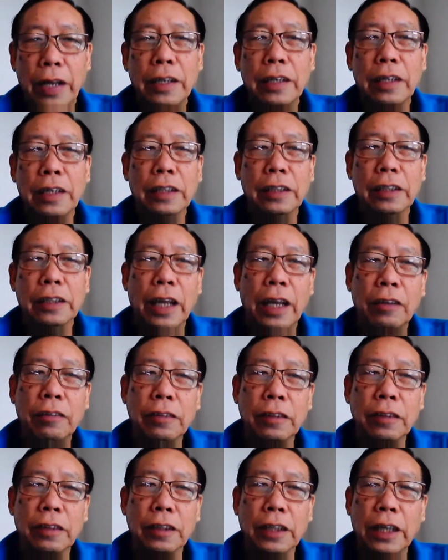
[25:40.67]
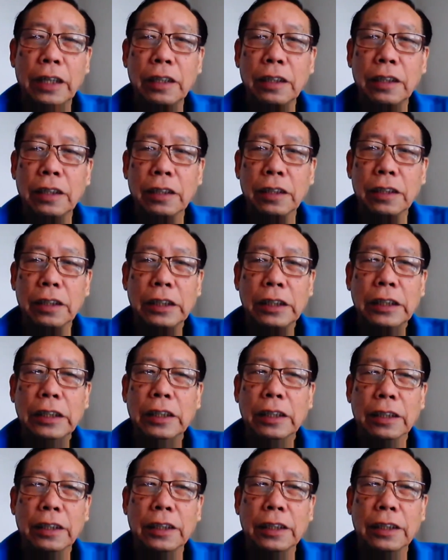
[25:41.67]
And the
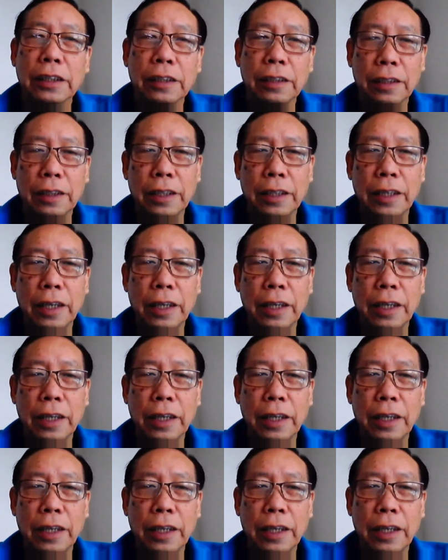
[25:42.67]
leaders